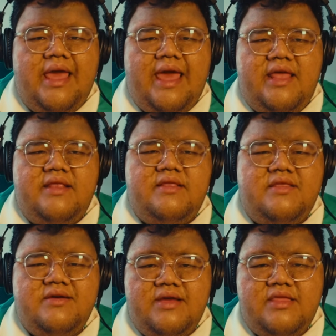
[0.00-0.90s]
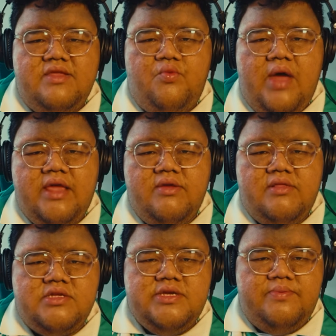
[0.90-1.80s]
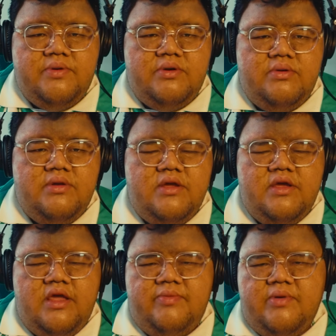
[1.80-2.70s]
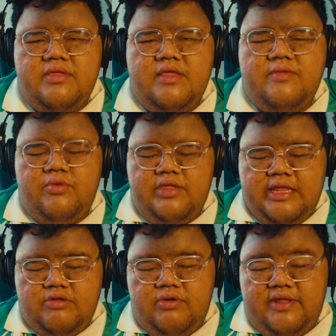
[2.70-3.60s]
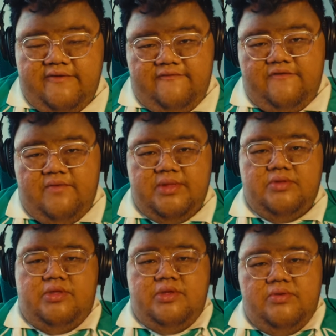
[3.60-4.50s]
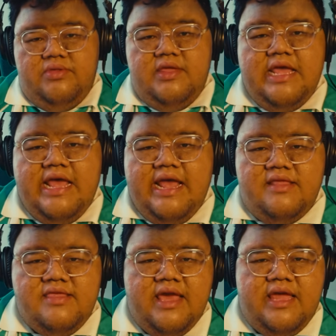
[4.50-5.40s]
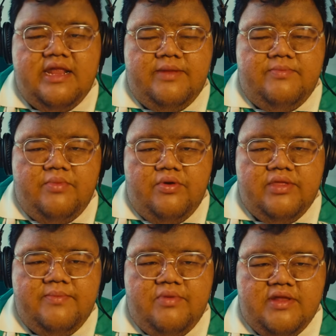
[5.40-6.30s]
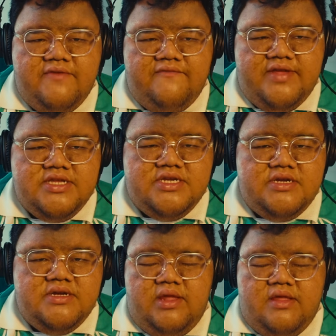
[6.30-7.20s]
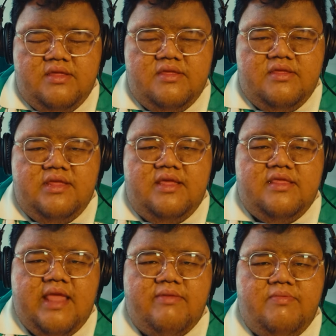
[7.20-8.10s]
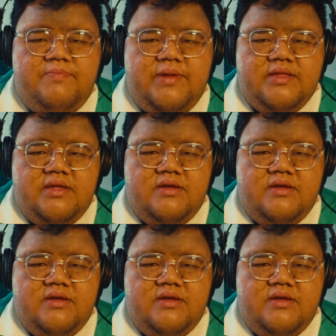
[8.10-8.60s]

And the reason why I use Logic Pro is because it's the most intuitive for me to use, and second, and the most important feature is the stem splitter,